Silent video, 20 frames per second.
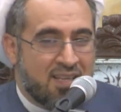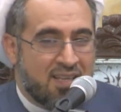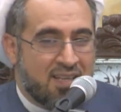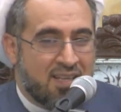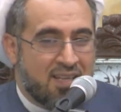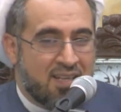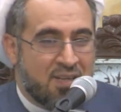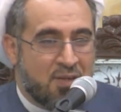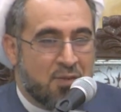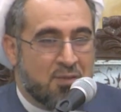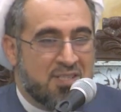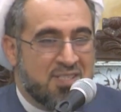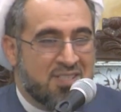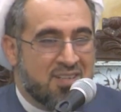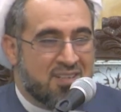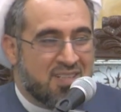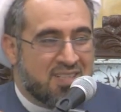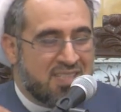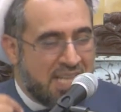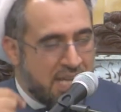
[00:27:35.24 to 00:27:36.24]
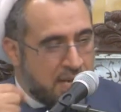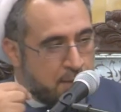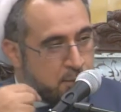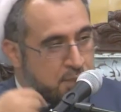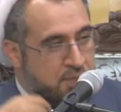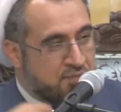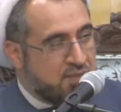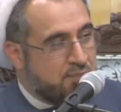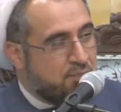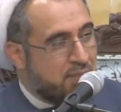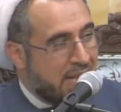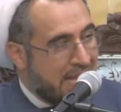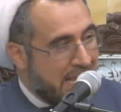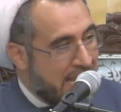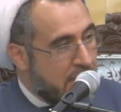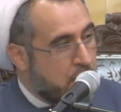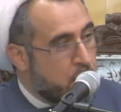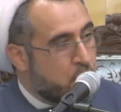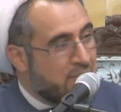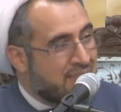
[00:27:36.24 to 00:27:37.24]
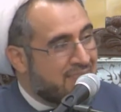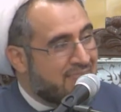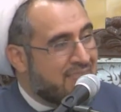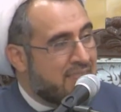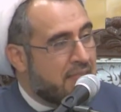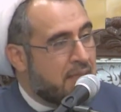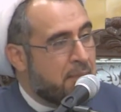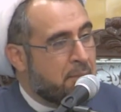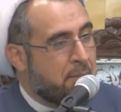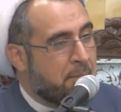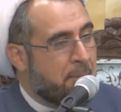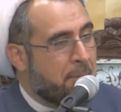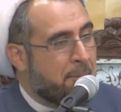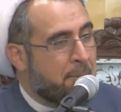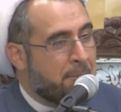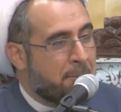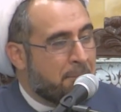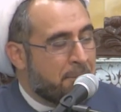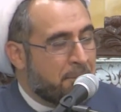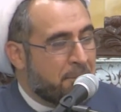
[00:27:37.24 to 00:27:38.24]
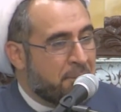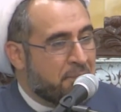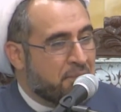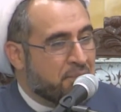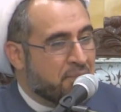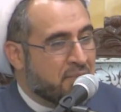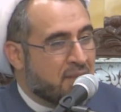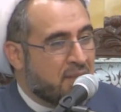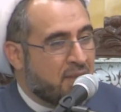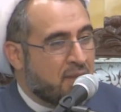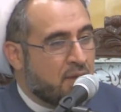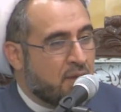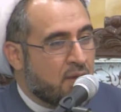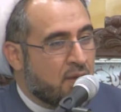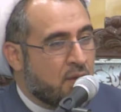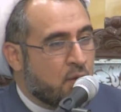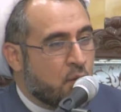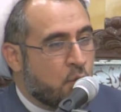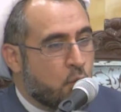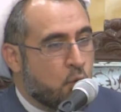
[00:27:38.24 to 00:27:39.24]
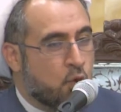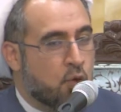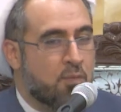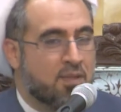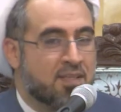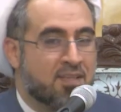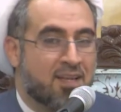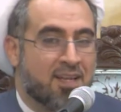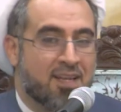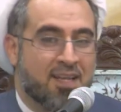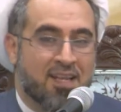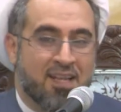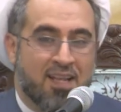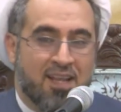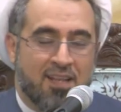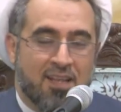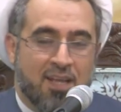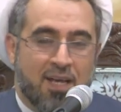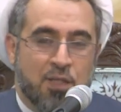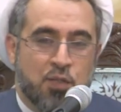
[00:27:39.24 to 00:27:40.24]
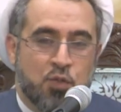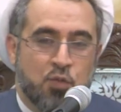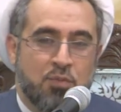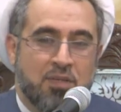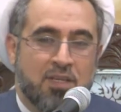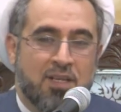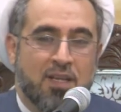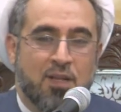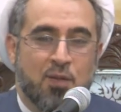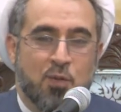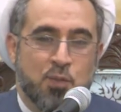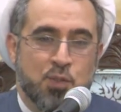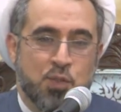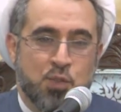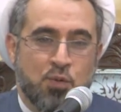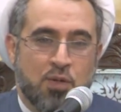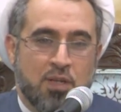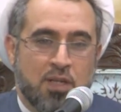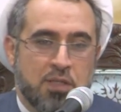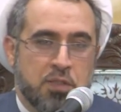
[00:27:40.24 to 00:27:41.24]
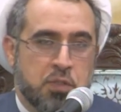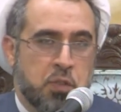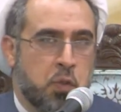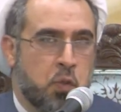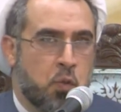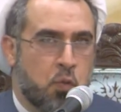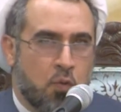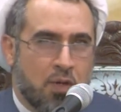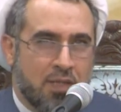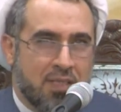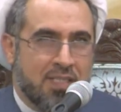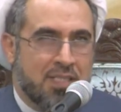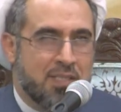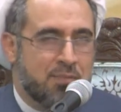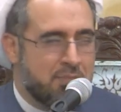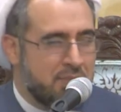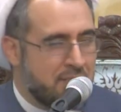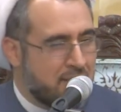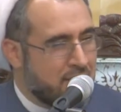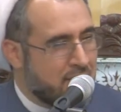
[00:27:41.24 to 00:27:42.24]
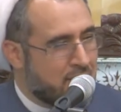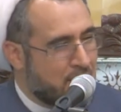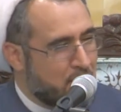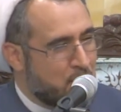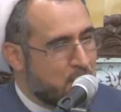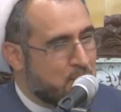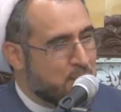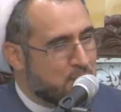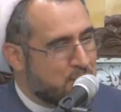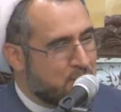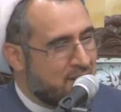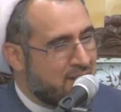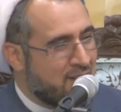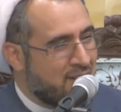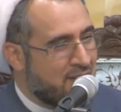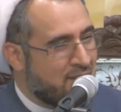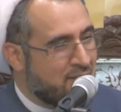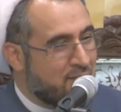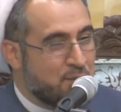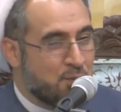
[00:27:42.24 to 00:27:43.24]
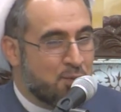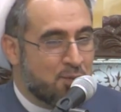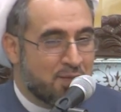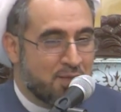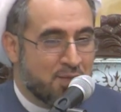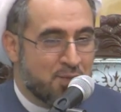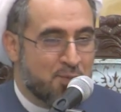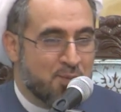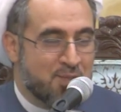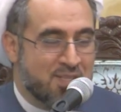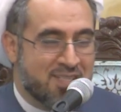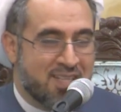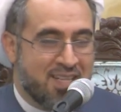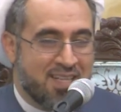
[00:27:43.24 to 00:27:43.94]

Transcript: You know, these are the terms we play with them. Qurbatan ilallah, to be close to Allah. So, what is being close to Allah? We don't understand.